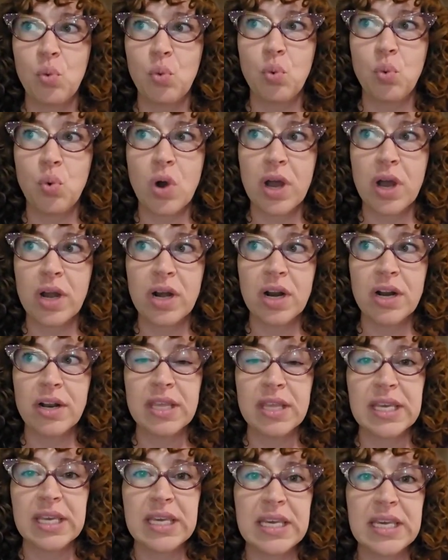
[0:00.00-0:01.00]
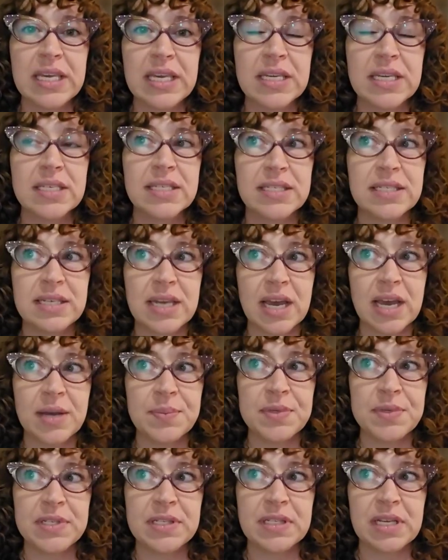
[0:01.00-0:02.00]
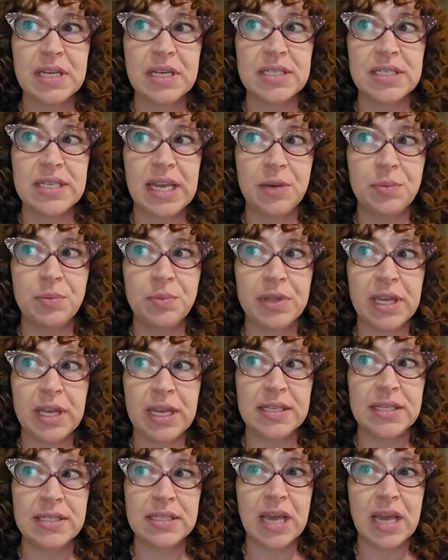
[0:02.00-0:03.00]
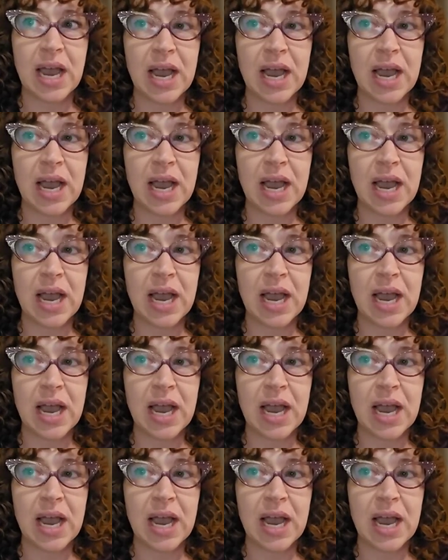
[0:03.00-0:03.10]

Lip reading: What are the key steps that take place